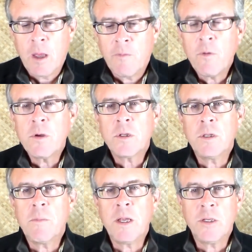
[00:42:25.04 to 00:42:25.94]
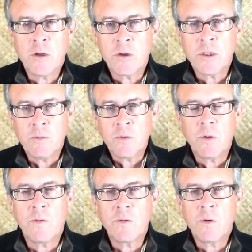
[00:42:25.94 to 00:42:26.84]
And fortunately, my jitter seems to
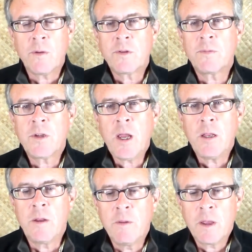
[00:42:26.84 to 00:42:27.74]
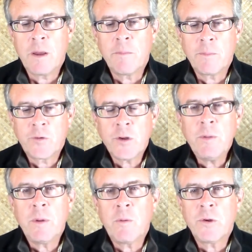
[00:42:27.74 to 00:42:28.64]
have, to have subsided, and I'm
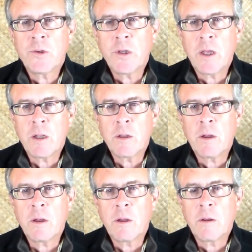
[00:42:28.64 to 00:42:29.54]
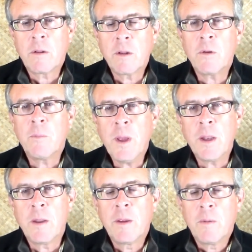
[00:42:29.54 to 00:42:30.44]
sleeping once again uh, a little bit